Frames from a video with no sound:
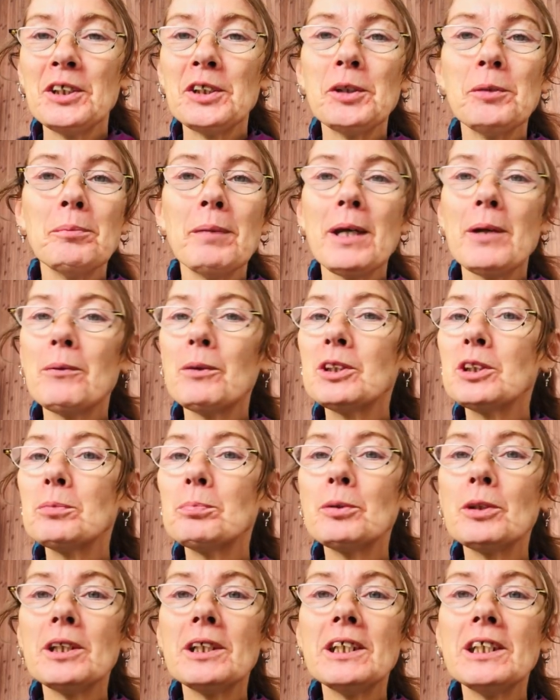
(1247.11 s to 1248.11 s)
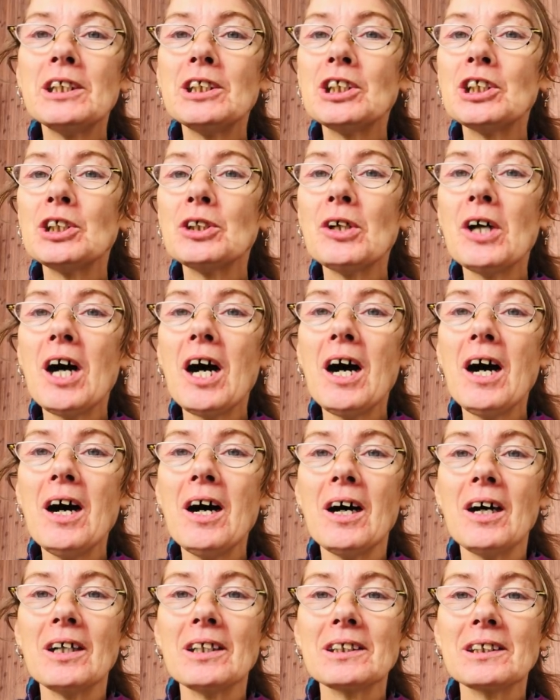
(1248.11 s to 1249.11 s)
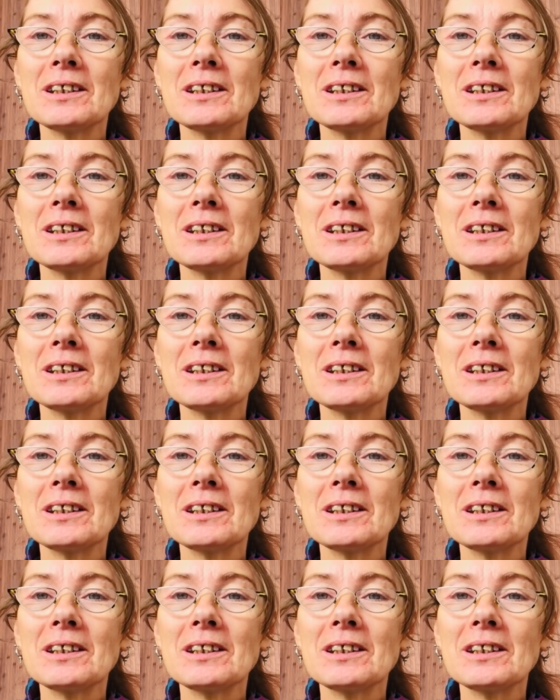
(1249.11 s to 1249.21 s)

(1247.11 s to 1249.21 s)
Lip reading: You may want to put it into your heart,